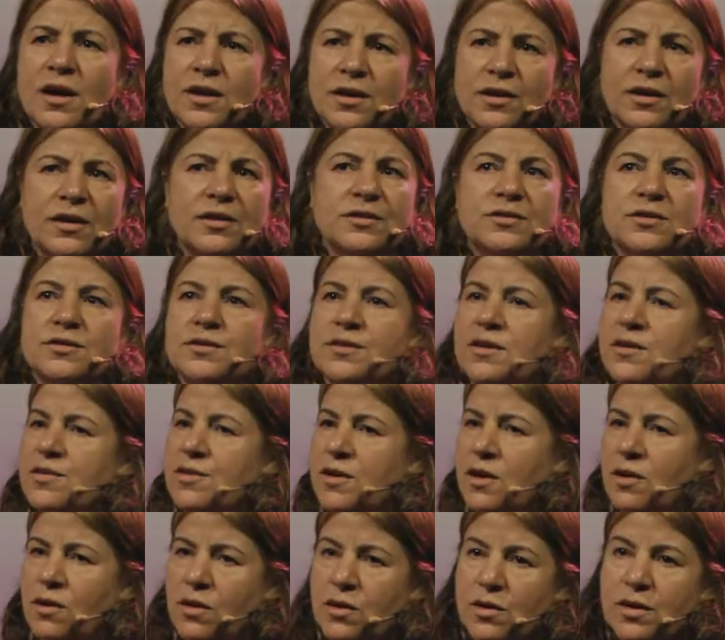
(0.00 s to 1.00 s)
targeted
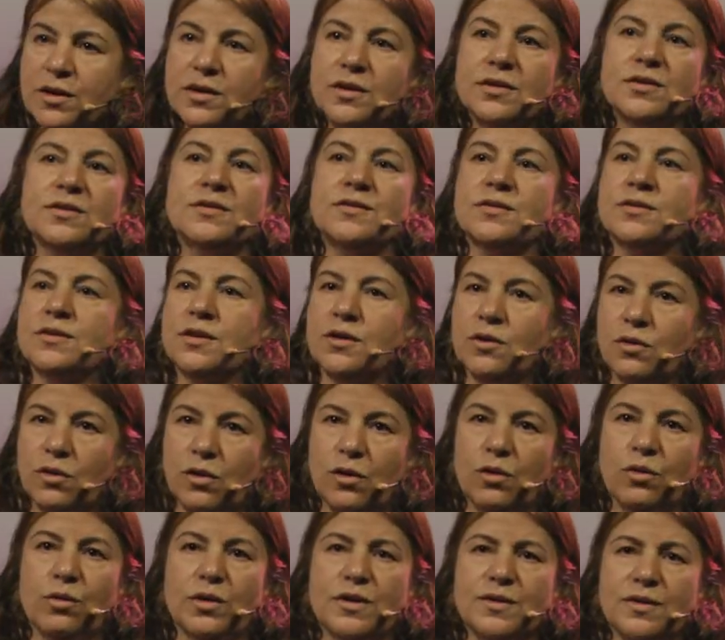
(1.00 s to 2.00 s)
in the long history
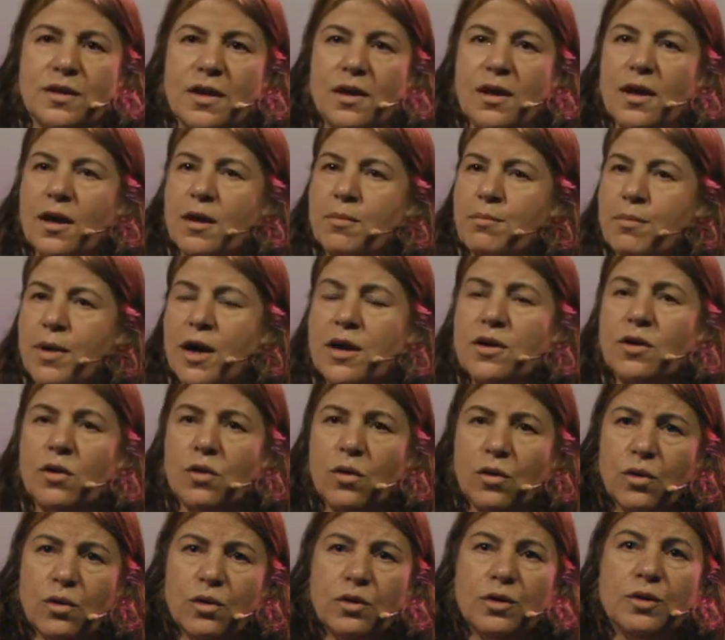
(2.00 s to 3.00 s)
always by
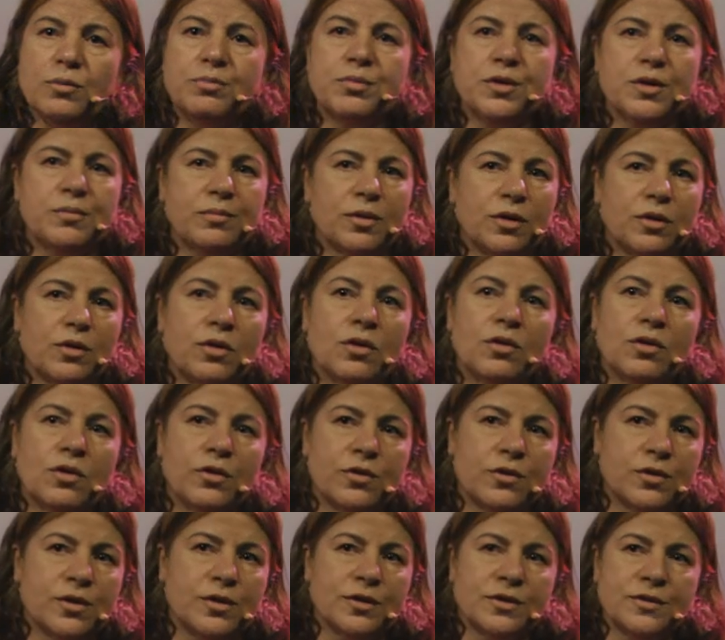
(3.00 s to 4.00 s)
all people,
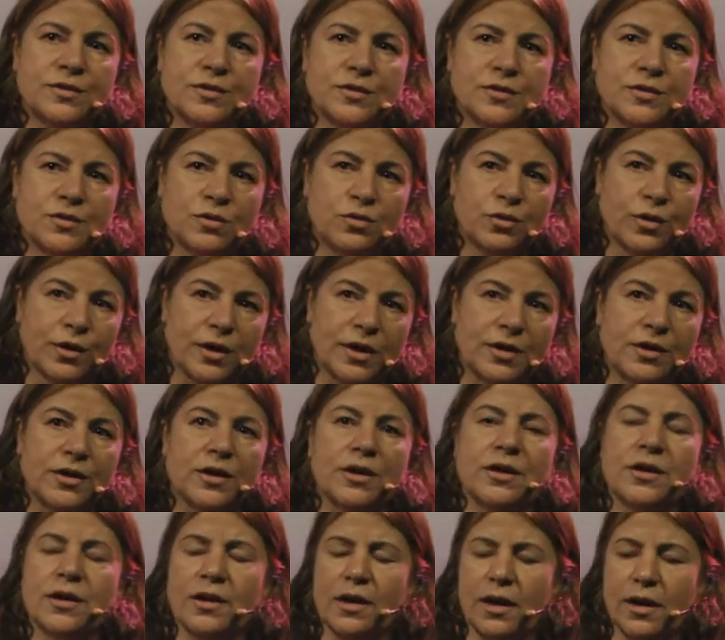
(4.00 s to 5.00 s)
all authorities who
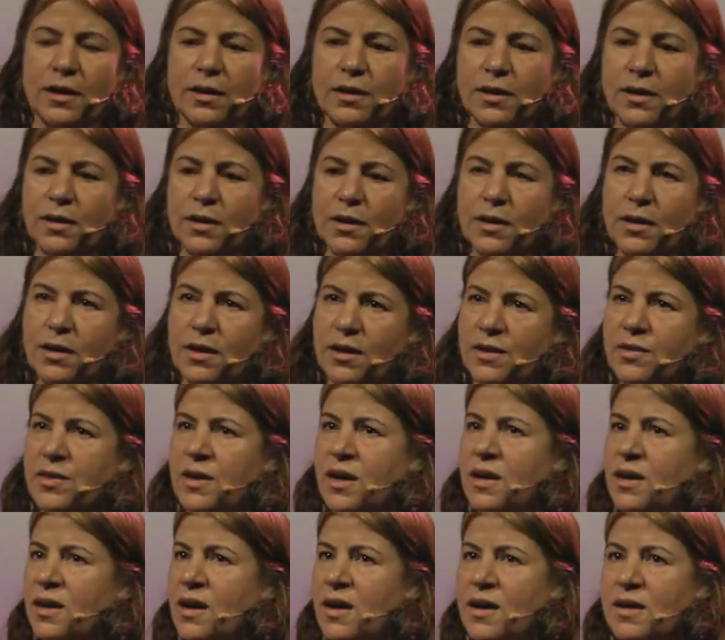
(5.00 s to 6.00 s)
run Iraq in
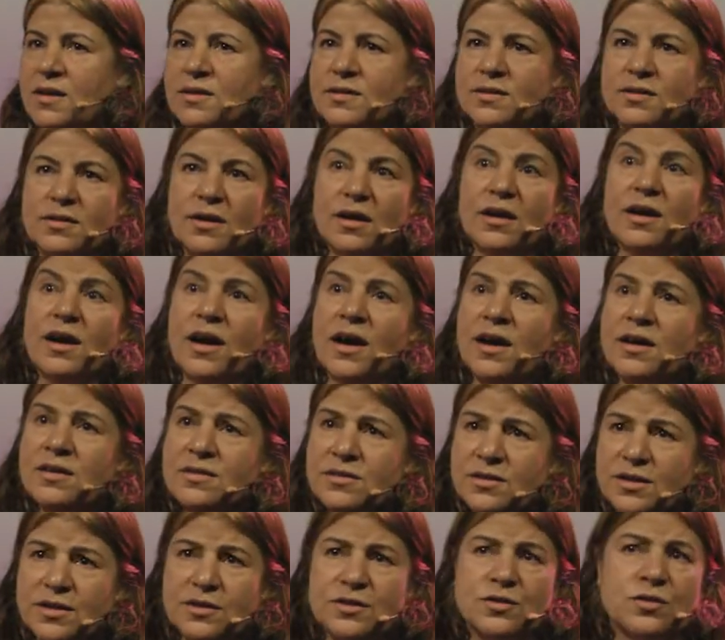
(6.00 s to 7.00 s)
the last
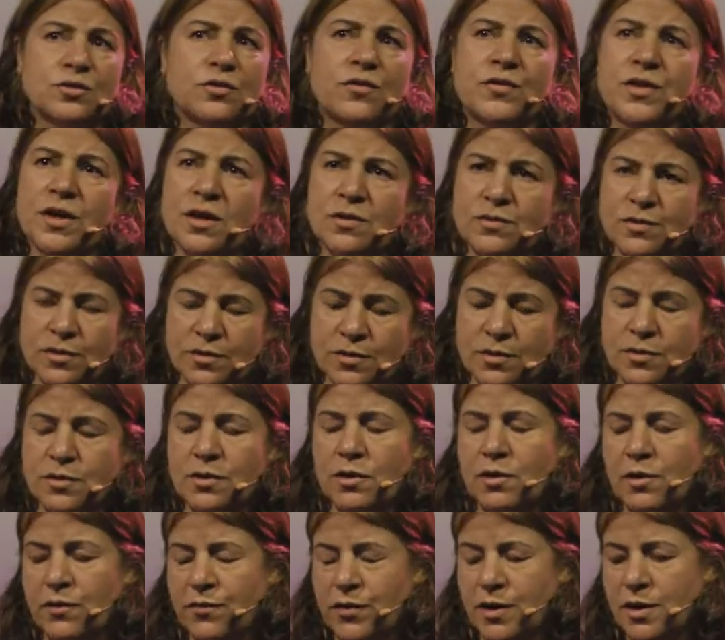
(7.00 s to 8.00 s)
hundreds of
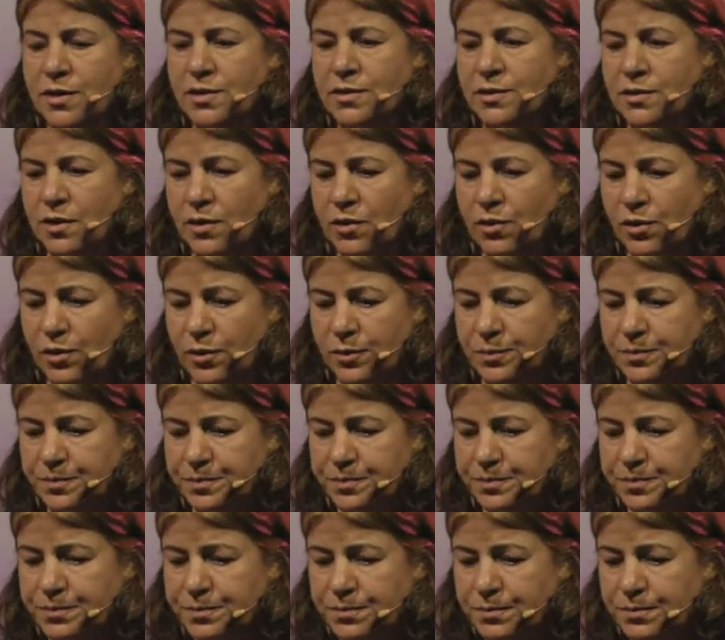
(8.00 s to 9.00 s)
thousands of years ago.